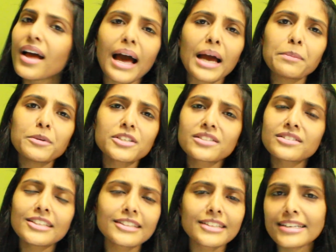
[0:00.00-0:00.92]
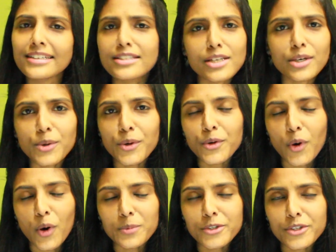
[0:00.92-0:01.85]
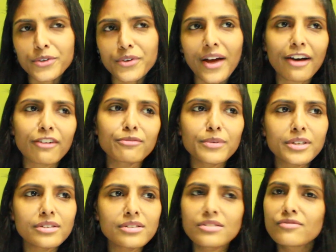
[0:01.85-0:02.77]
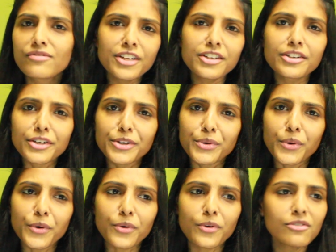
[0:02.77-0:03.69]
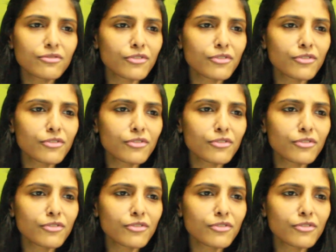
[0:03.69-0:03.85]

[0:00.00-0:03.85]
I personally think it's a good option to have because we really don't know.